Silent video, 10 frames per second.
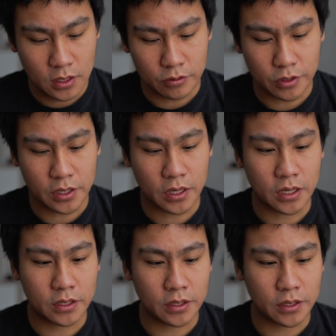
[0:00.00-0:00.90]

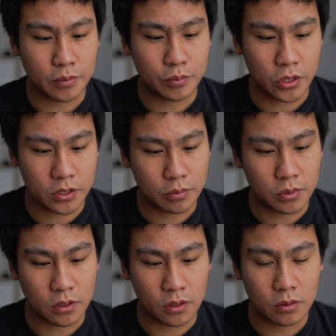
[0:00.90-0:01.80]
regarding
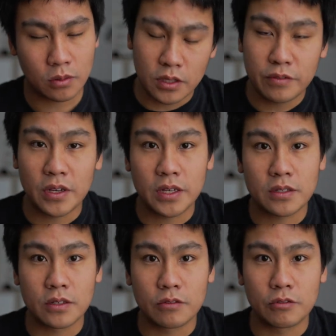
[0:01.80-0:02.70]
possible
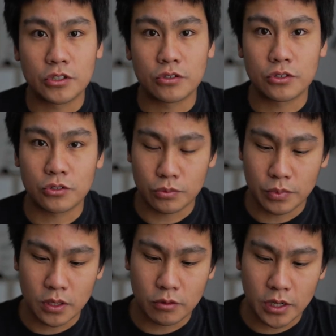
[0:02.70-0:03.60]
defects which you should
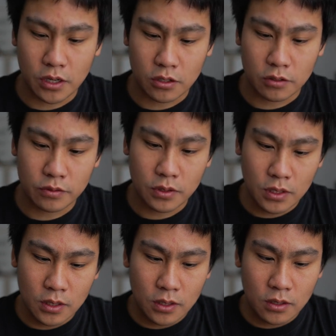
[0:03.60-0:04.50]
be aware of.
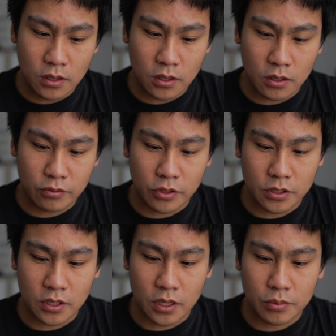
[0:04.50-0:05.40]
For
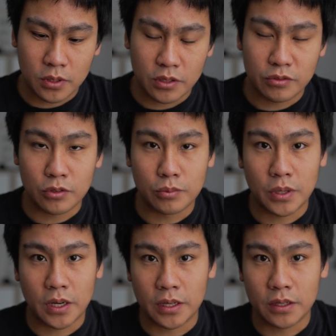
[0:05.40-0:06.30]
example, if you
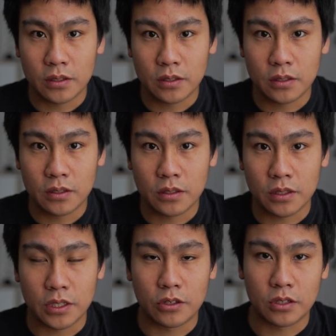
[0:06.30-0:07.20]
buy
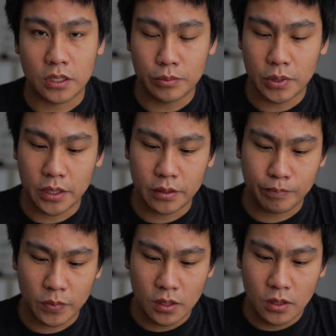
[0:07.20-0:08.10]
gear on eBay,
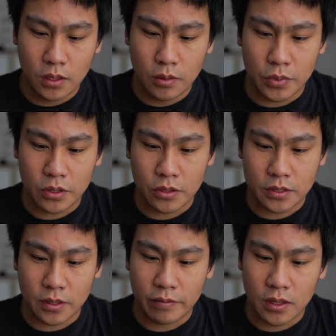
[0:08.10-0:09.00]

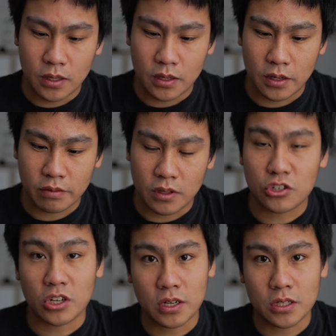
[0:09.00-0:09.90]
because something like the
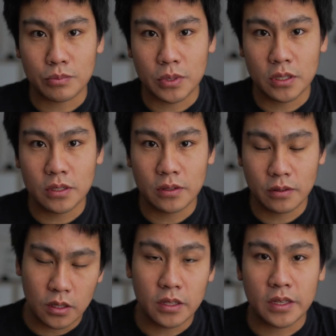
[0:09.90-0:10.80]
shutter speed,
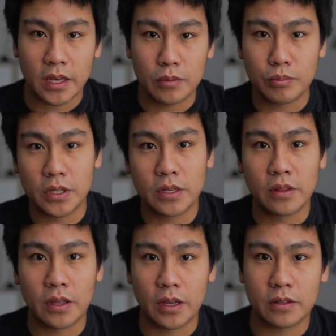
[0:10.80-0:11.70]
it can be
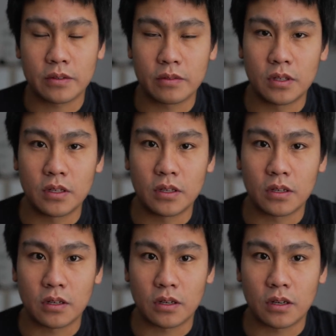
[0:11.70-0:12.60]
that
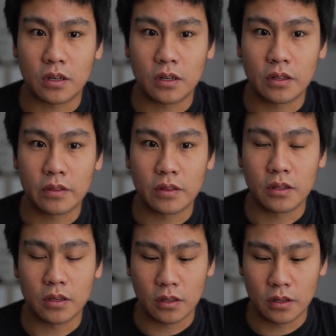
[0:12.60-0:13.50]

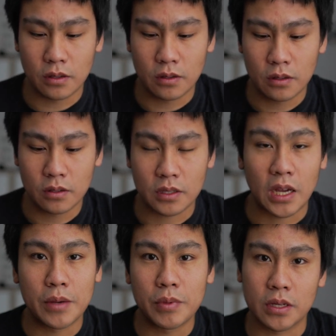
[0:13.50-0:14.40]
the
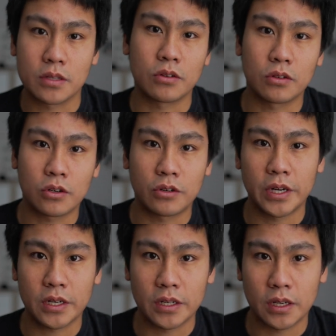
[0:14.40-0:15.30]
timing is not
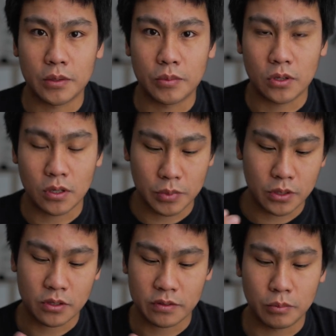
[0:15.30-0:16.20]
correctly anymore,
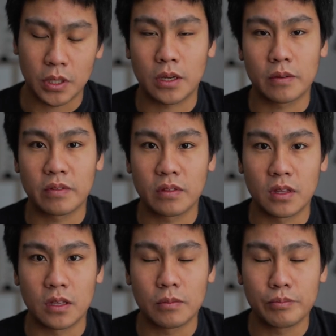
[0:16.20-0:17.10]
because
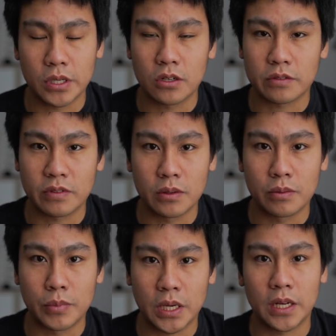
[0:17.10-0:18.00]
the
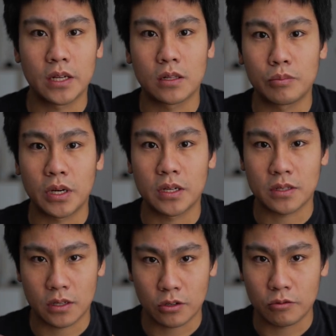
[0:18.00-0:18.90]
mechanical parts
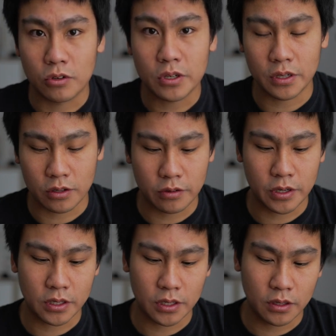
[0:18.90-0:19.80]
are not working
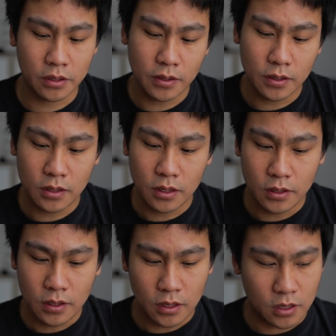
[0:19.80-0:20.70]
correctly.
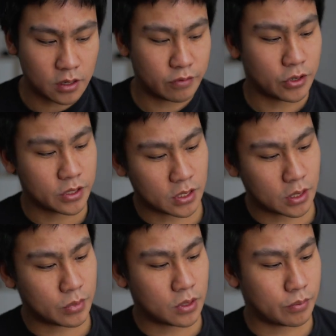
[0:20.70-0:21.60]
For
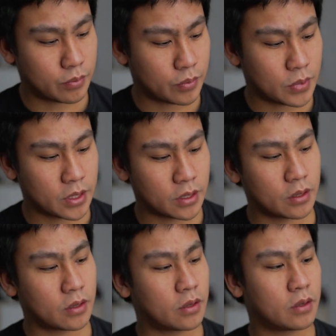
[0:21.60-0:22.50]
example, my
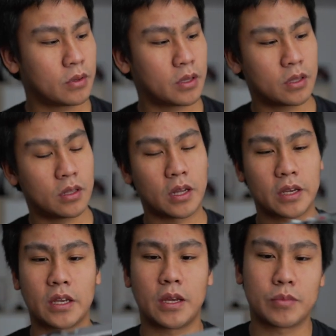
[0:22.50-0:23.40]

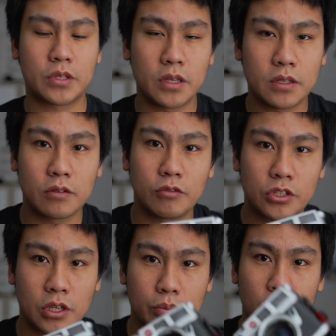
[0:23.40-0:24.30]
Leica M6, which I